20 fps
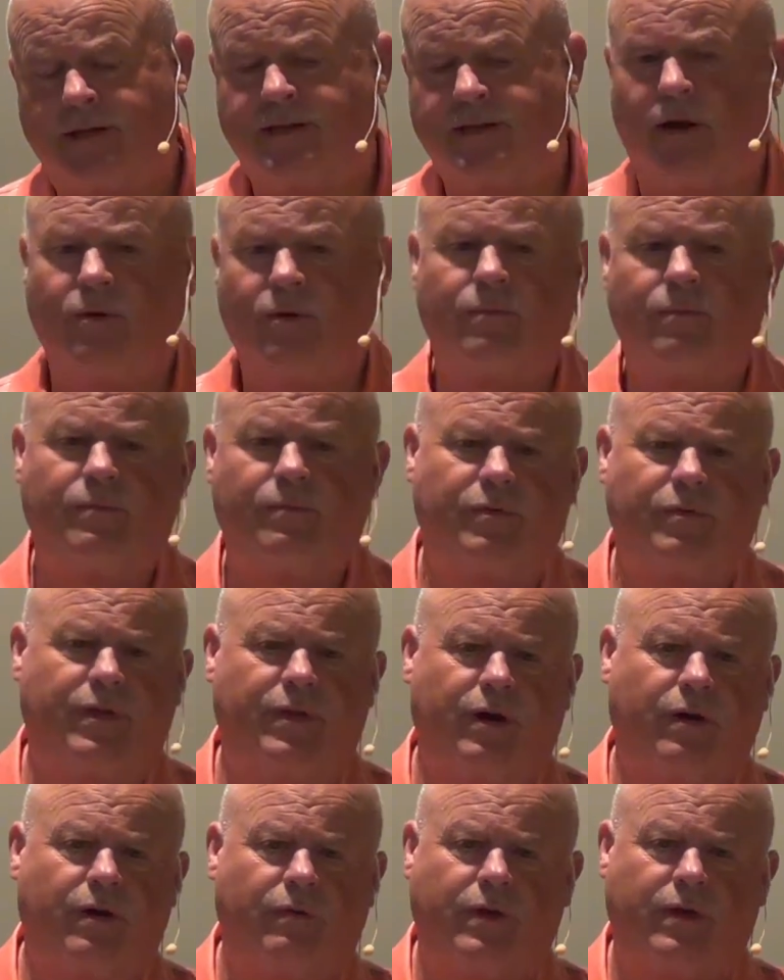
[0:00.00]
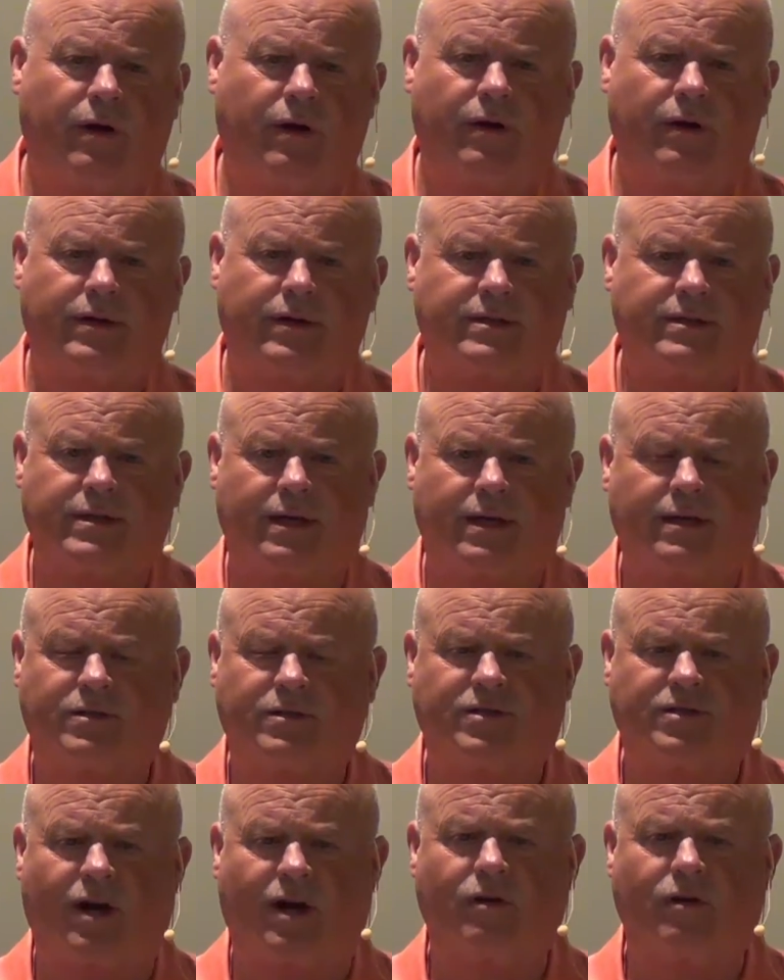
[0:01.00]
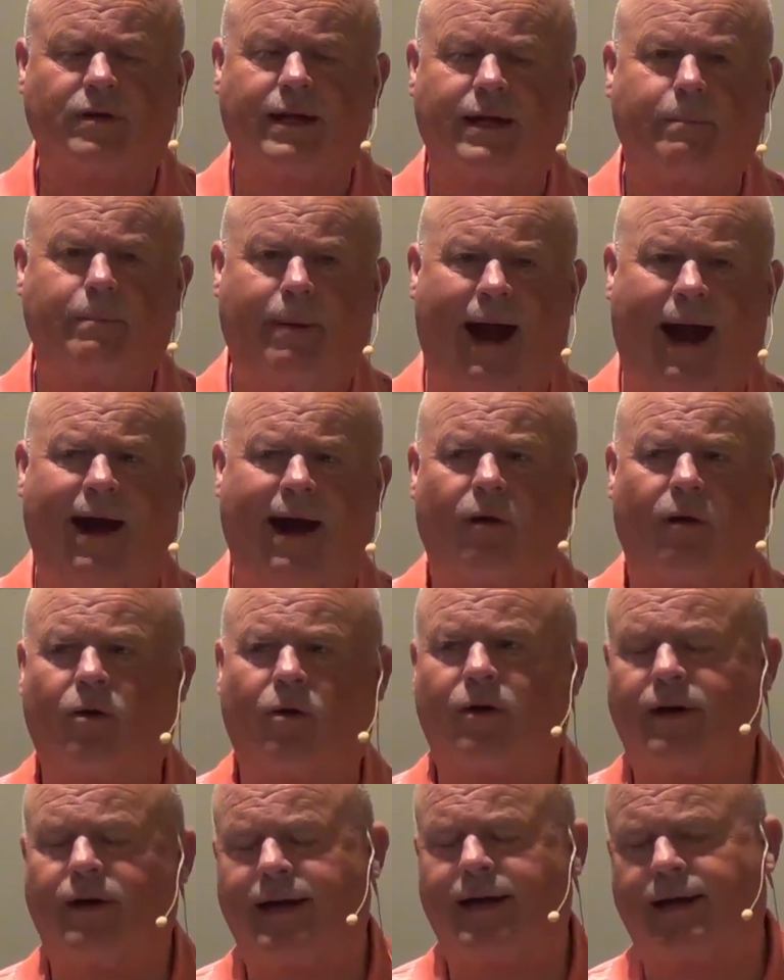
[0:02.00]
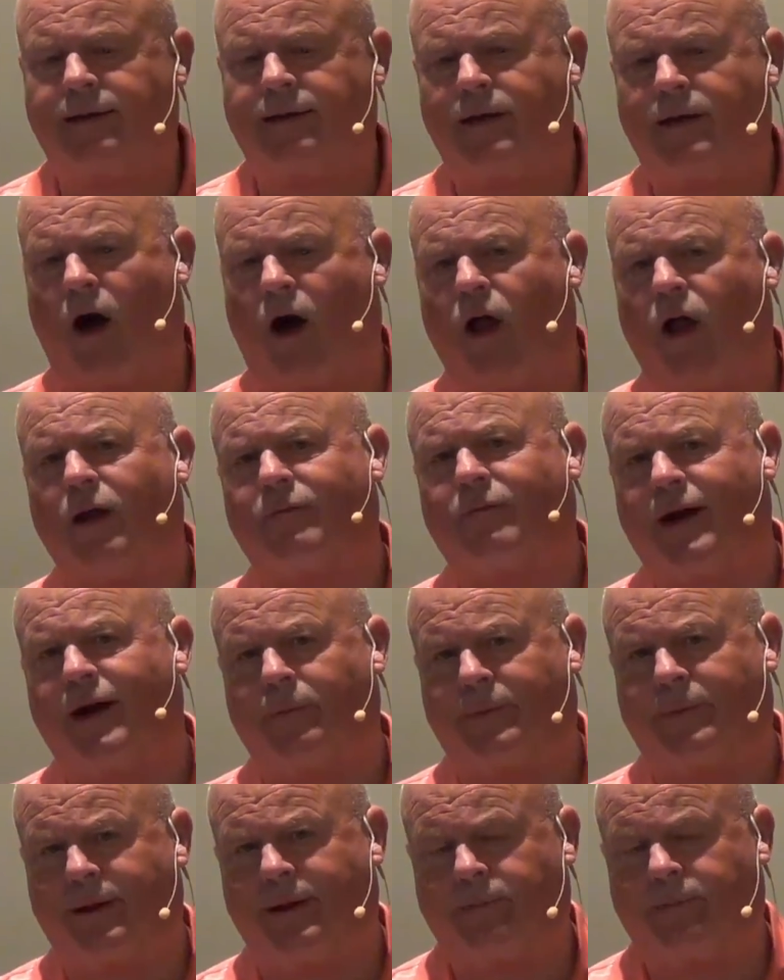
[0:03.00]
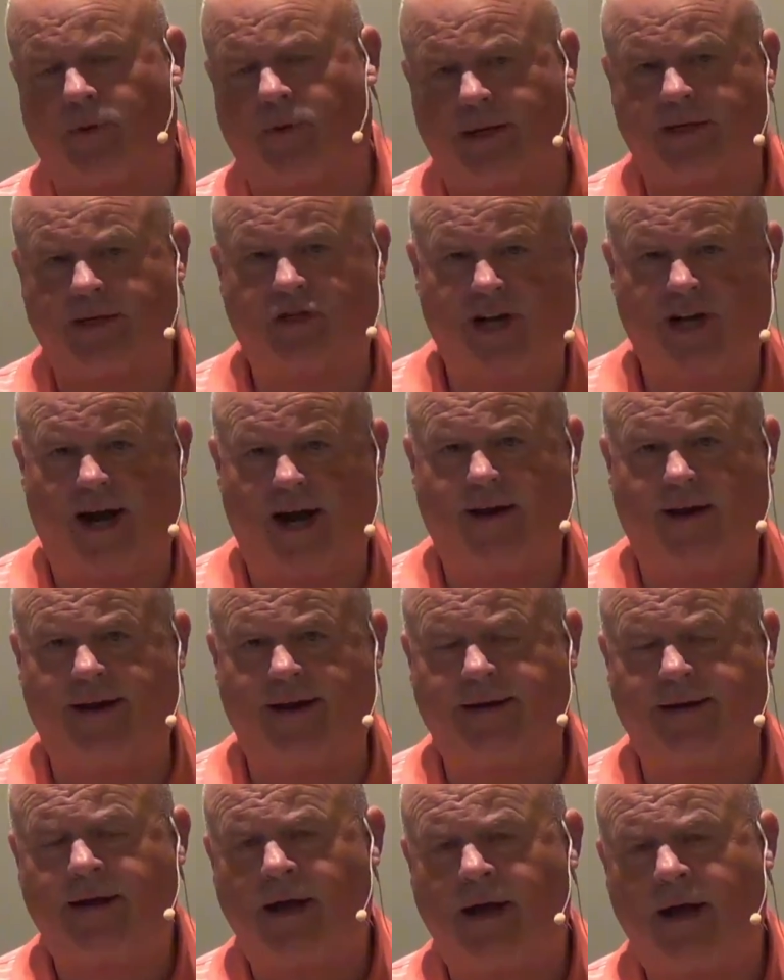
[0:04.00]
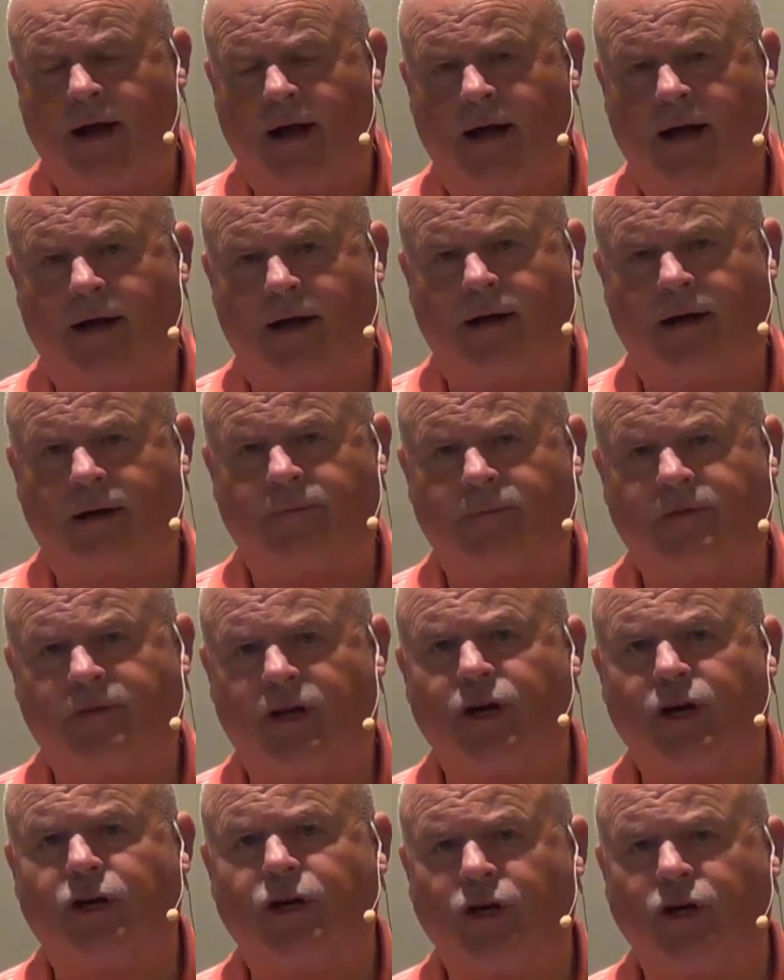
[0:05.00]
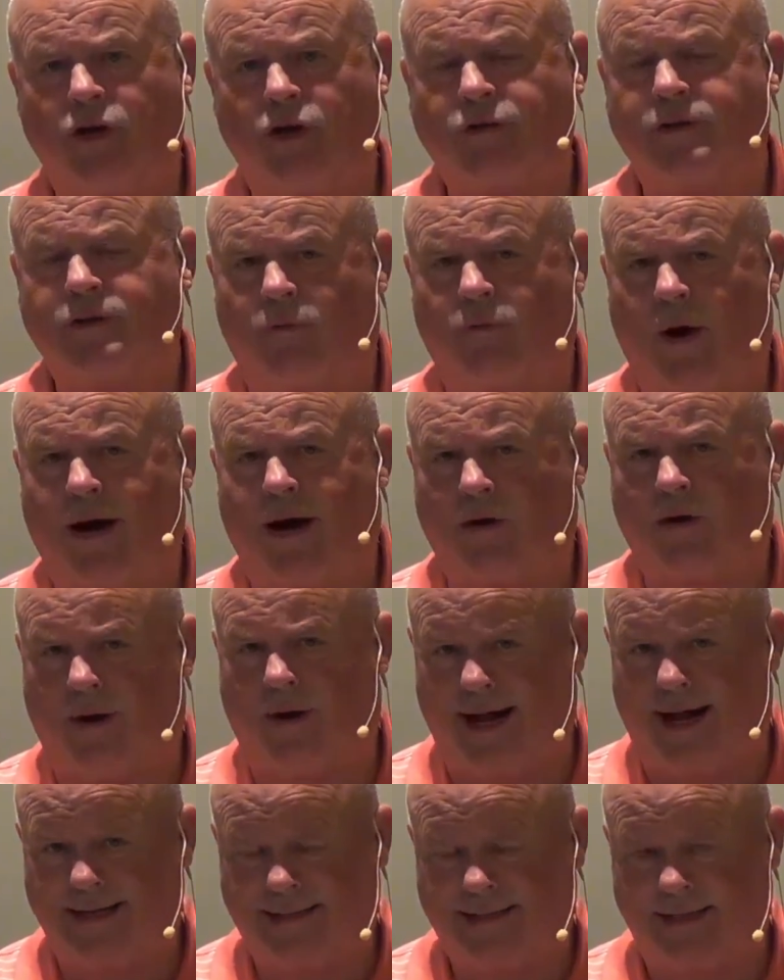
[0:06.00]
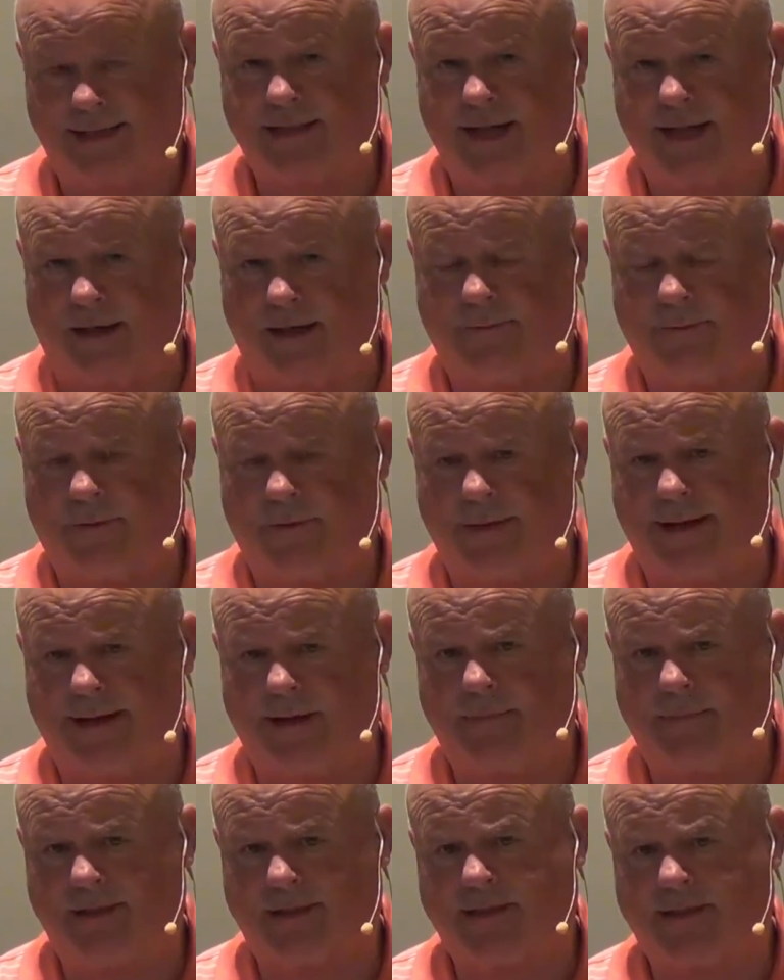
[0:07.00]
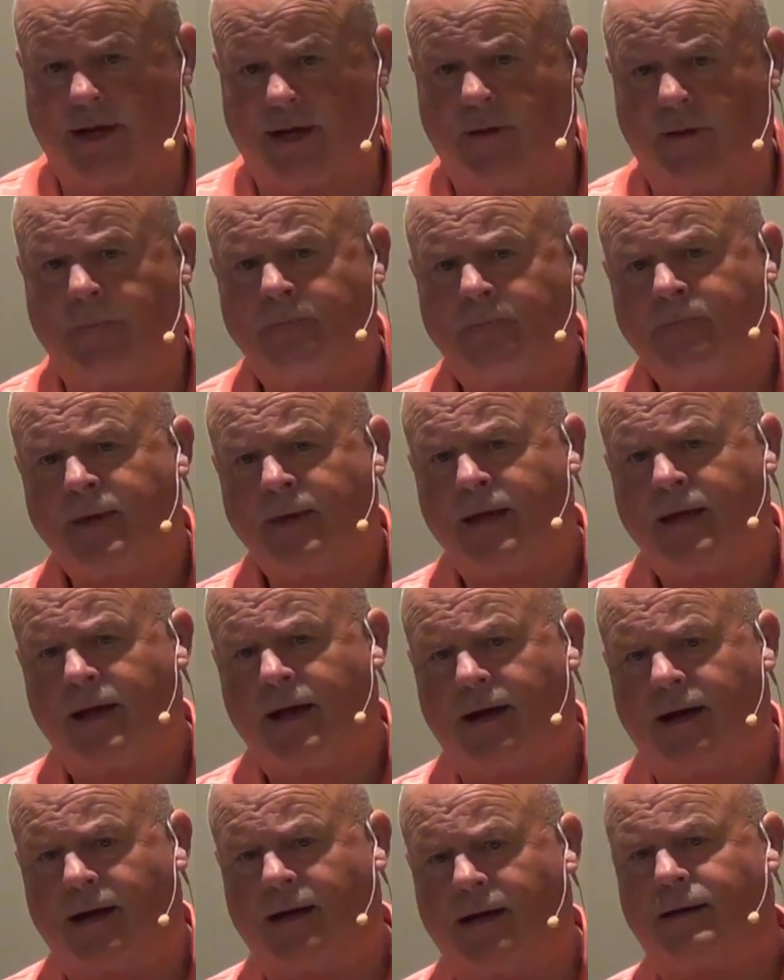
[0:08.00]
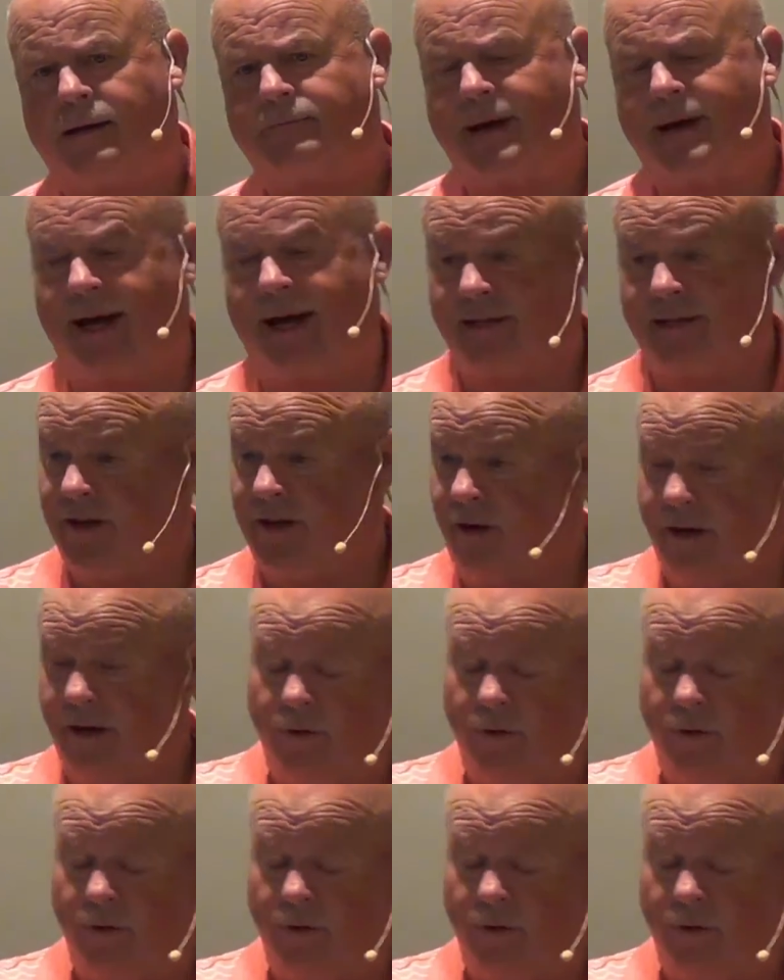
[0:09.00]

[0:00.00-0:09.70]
So there is certainly power in all of our people in sharing the good news of what Christ has done for them. And so I